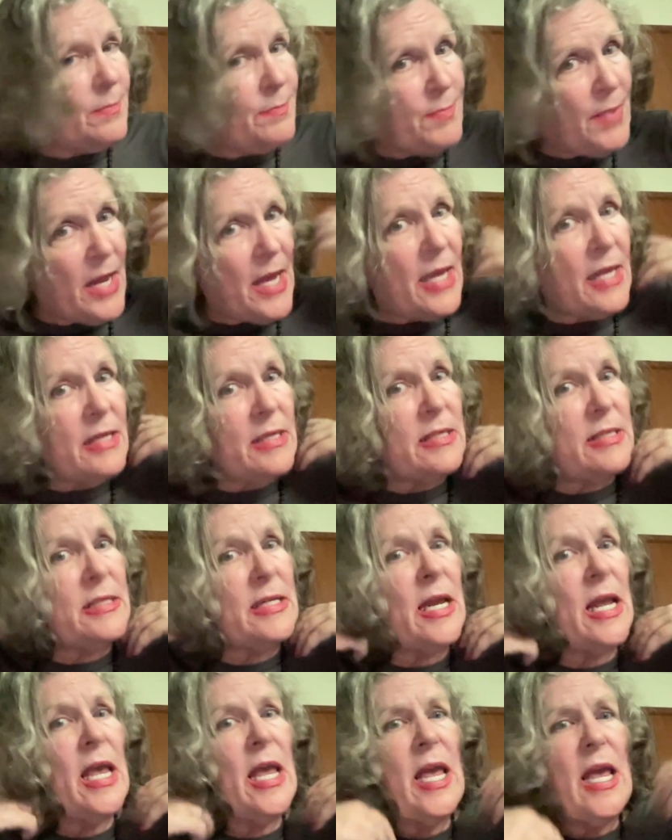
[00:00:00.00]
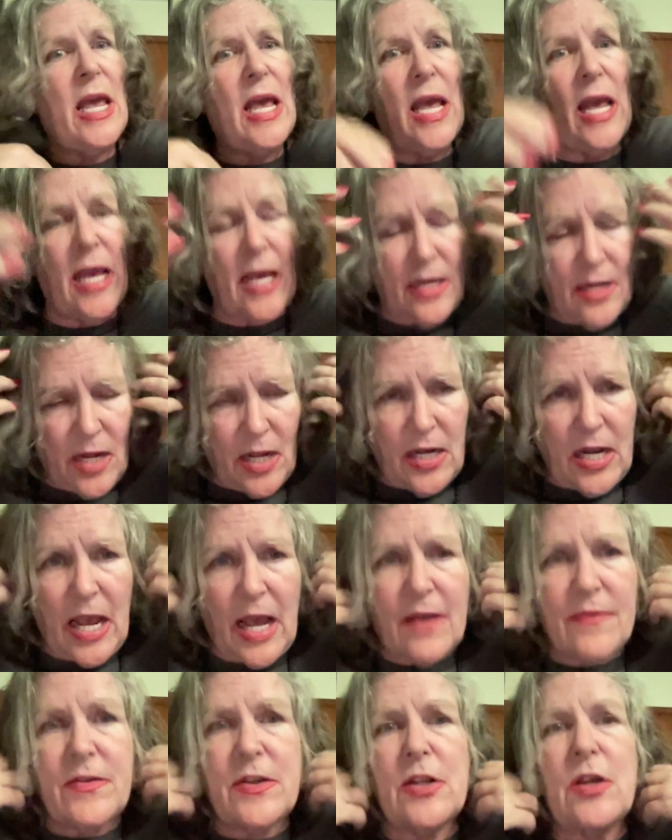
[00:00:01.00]
best and not
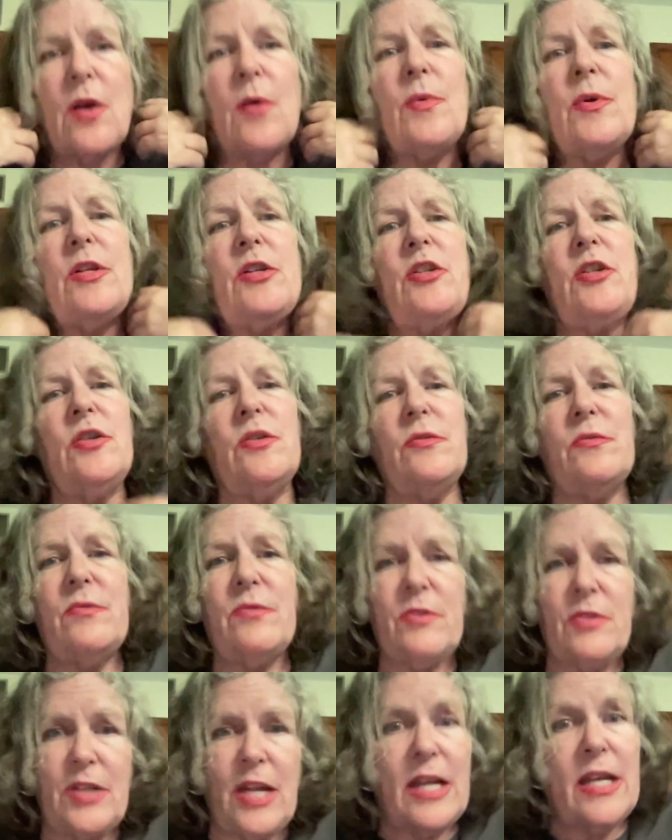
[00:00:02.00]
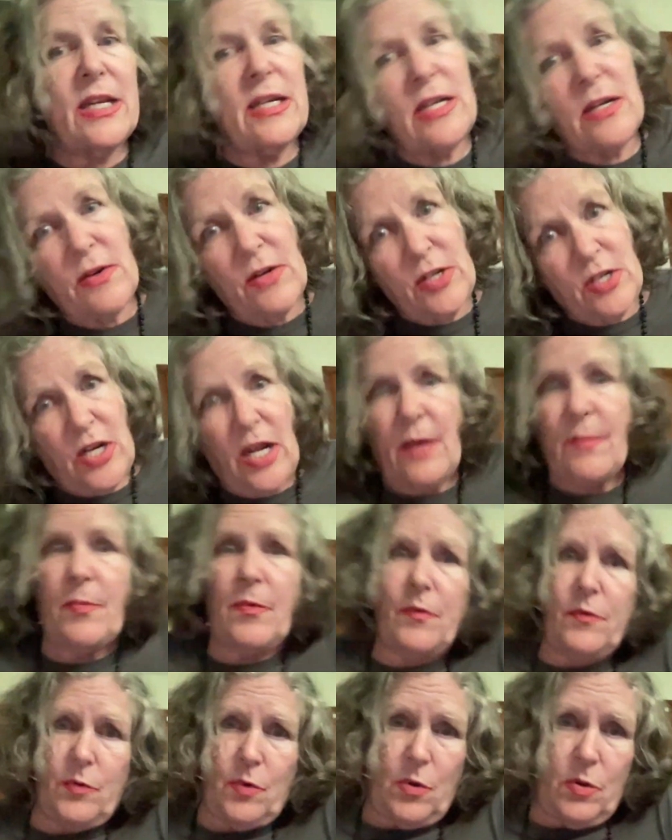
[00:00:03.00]
have to go into secondary type
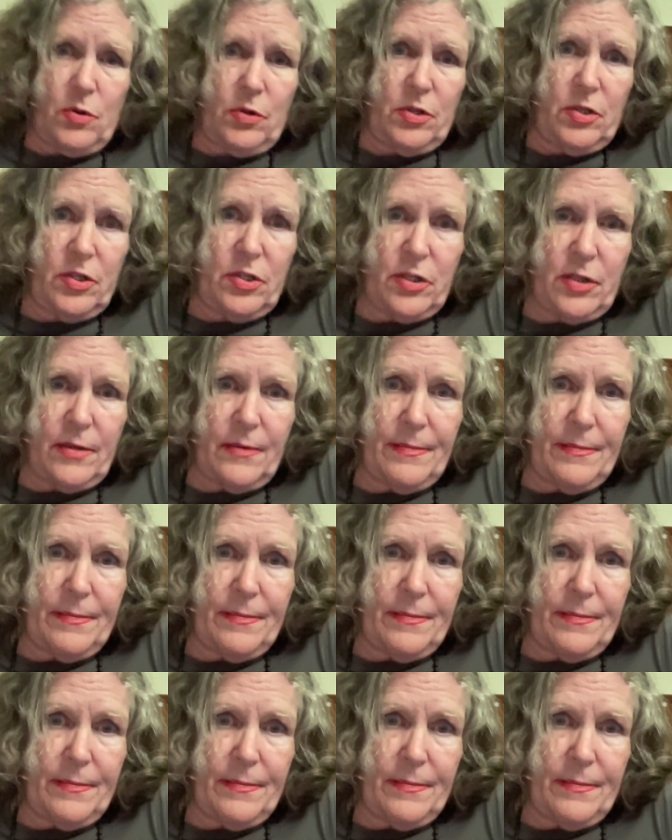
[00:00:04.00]
of roles.